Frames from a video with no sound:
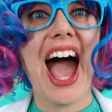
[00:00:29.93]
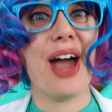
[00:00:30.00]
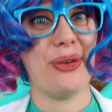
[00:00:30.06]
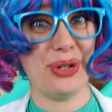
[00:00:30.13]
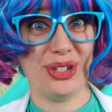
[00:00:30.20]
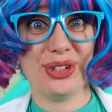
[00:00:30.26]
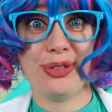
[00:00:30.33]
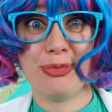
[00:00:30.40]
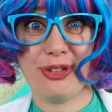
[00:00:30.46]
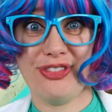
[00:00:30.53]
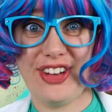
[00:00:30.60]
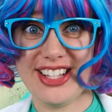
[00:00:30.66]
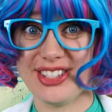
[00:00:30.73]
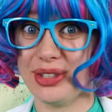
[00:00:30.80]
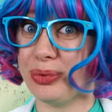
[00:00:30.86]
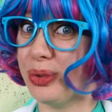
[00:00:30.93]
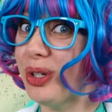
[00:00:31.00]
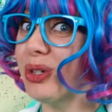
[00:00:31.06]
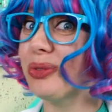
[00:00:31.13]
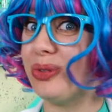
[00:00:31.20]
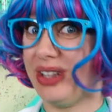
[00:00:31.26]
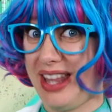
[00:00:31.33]
I wonder if Professor
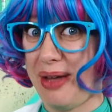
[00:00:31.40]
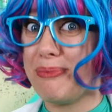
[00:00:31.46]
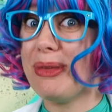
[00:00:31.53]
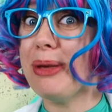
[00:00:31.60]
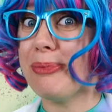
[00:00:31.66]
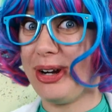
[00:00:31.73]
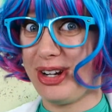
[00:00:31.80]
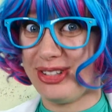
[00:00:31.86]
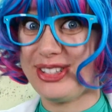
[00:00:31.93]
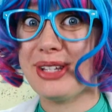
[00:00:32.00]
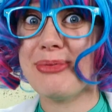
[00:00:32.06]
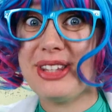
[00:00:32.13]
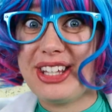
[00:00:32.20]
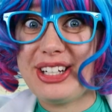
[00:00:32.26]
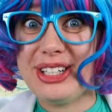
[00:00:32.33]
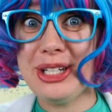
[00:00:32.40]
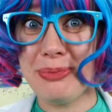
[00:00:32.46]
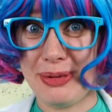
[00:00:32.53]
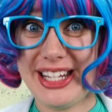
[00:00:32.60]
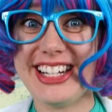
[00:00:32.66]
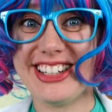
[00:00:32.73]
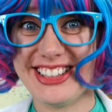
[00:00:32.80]
World will let me borrow some of the good
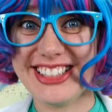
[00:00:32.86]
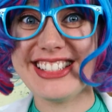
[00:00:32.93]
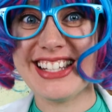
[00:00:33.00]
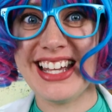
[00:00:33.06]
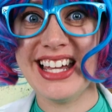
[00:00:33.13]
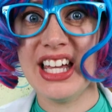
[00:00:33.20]
beakers.